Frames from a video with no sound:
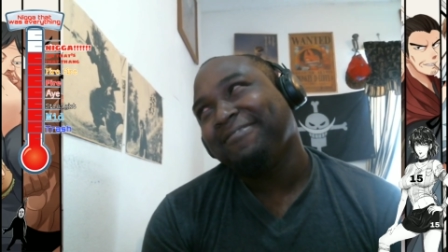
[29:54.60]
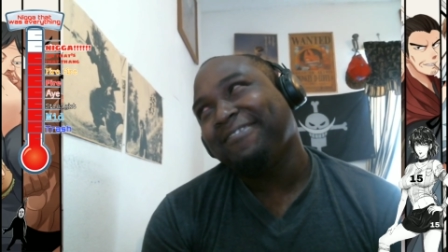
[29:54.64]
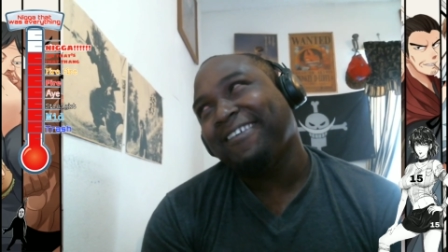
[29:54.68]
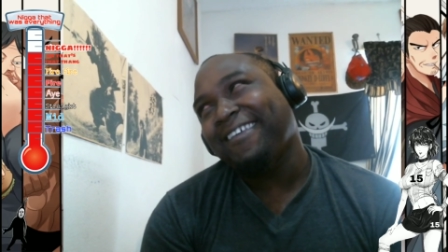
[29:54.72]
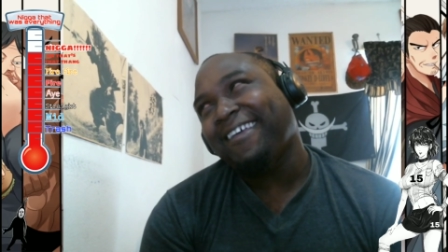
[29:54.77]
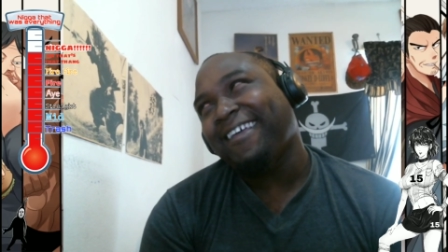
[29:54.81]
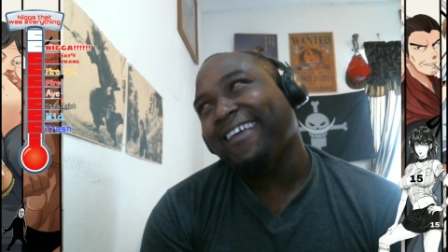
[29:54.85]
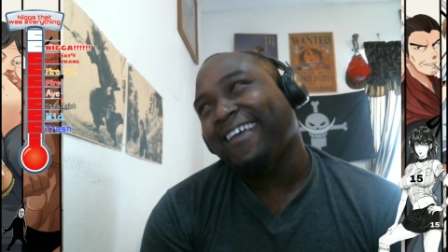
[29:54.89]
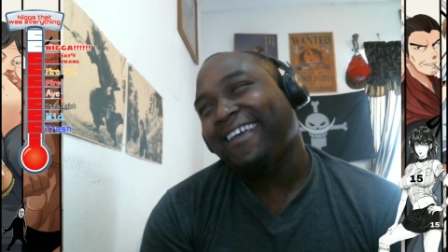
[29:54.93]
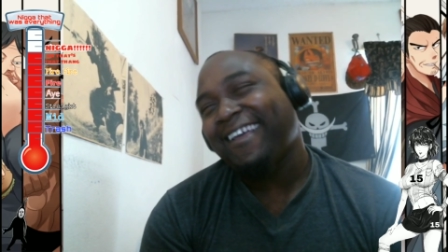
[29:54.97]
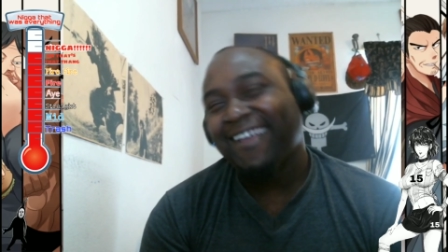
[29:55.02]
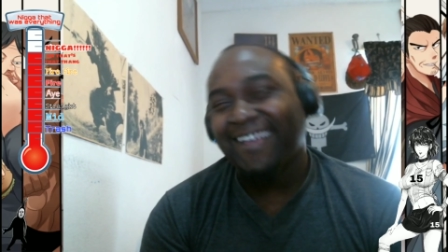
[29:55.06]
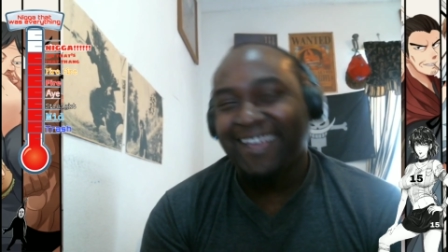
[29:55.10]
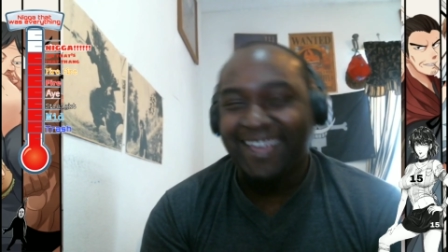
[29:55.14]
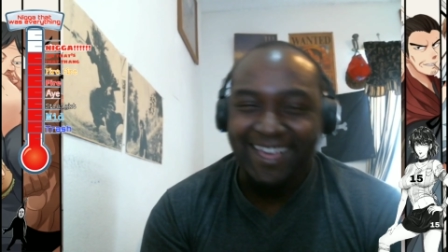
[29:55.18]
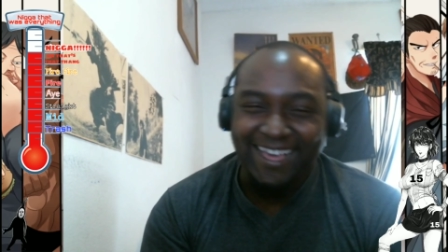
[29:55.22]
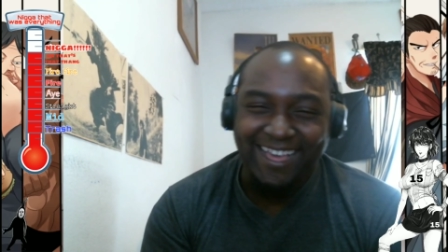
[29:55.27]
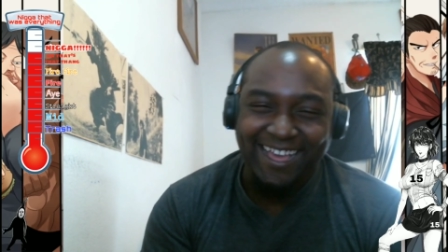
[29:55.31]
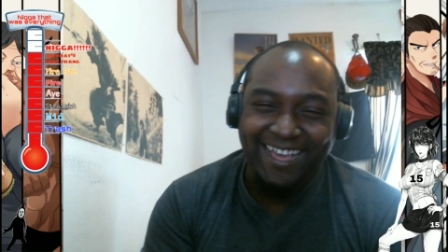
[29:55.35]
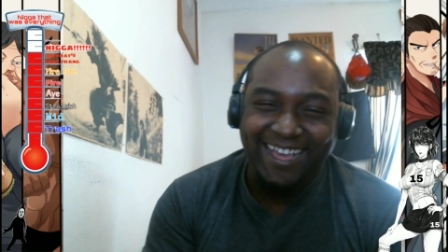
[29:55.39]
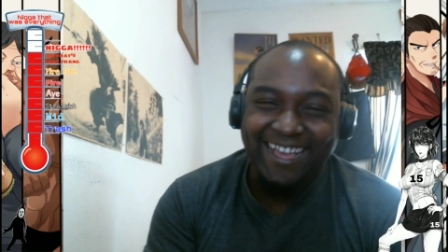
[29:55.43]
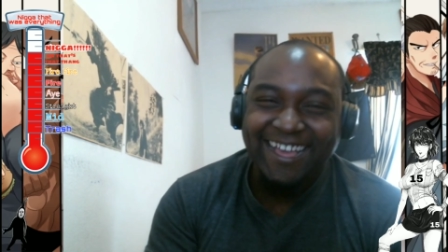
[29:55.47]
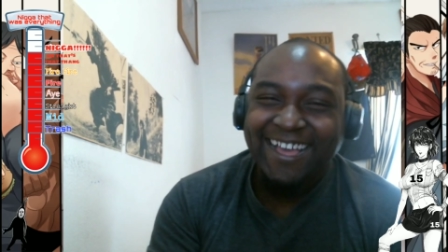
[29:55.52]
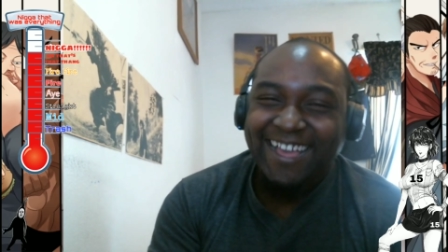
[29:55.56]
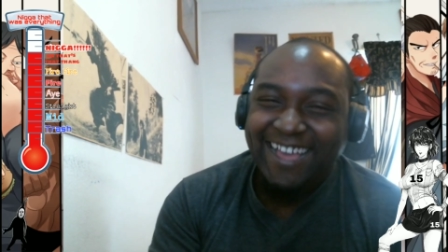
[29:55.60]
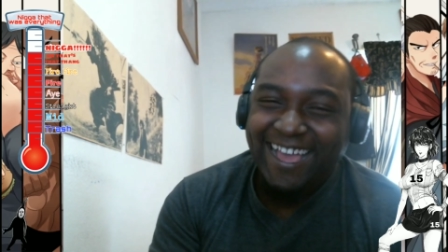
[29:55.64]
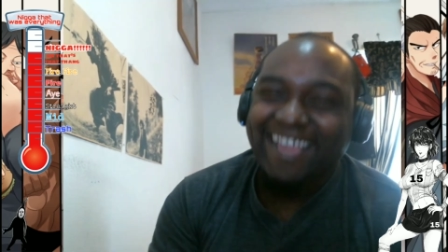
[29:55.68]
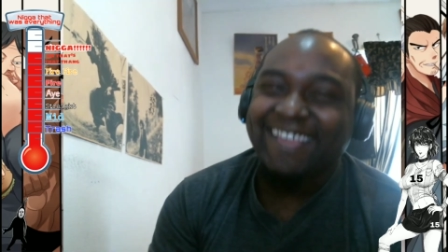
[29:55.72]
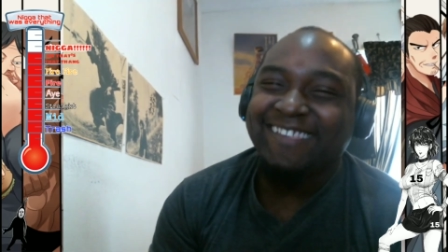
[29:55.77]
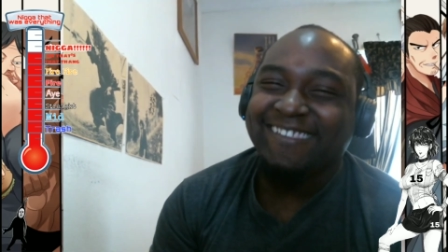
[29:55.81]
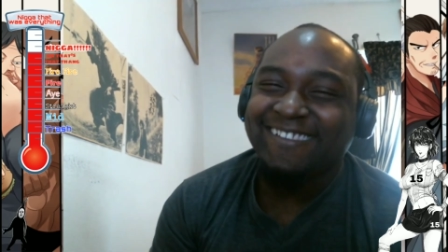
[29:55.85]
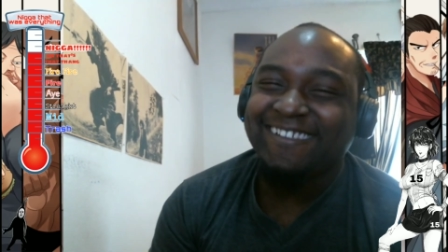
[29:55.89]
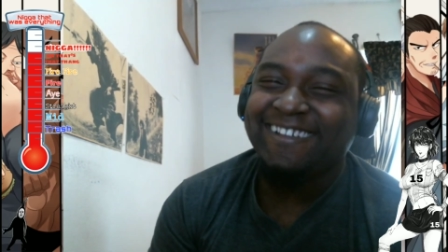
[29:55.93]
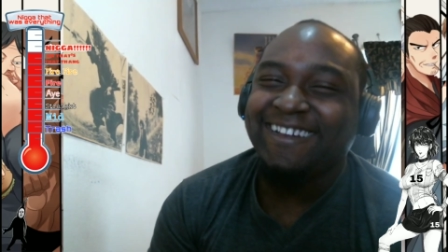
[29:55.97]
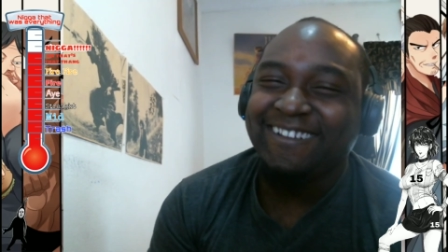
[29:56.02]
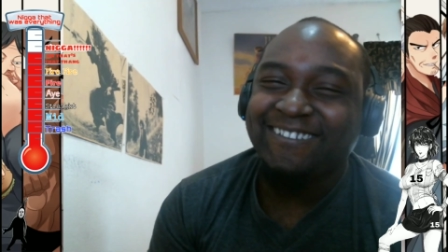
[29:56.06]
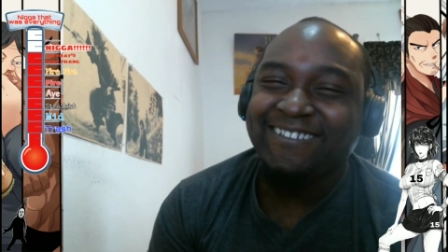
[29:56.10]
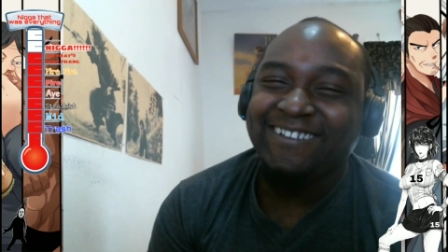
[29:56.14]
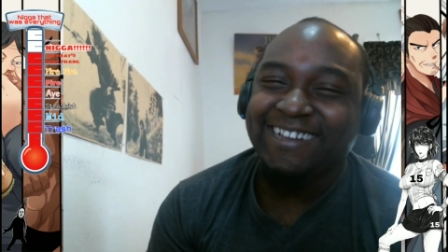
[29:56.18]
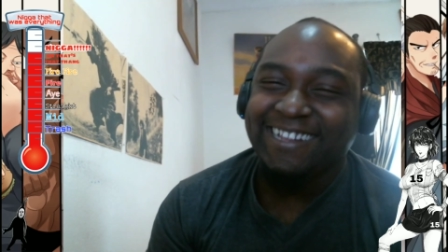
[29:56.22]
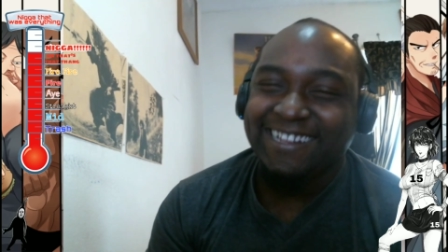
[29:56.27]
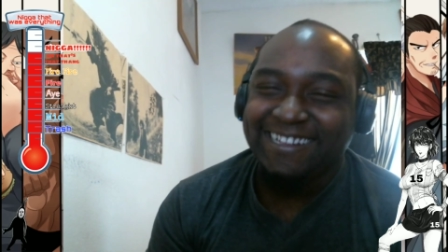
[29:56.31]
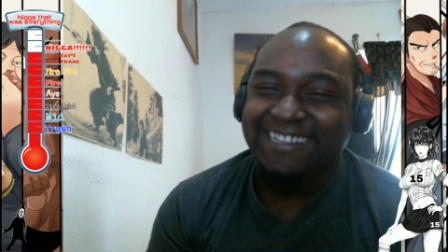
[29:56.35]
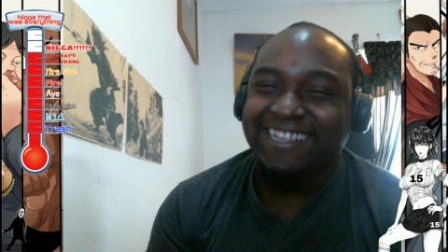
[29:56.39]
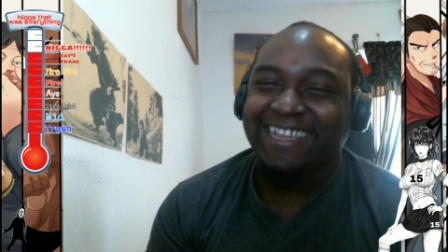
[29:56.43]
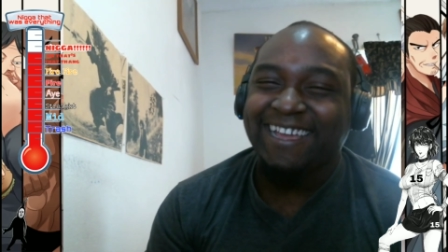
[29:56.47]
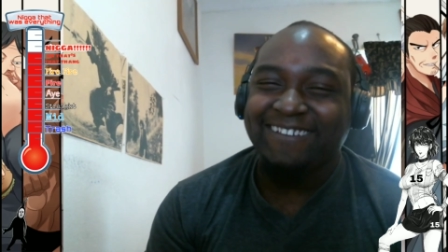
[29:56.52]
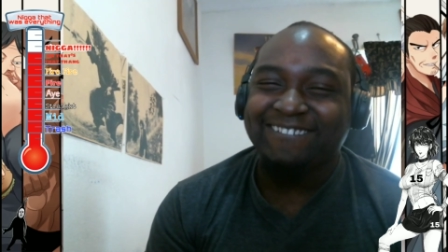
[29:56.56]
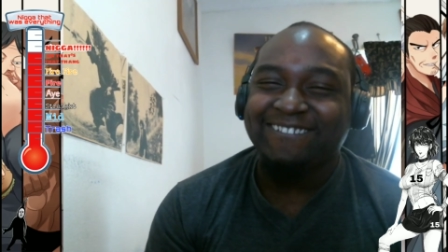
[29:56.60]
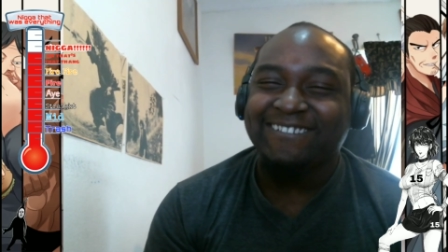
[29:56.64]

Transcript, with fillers: it's really what he did.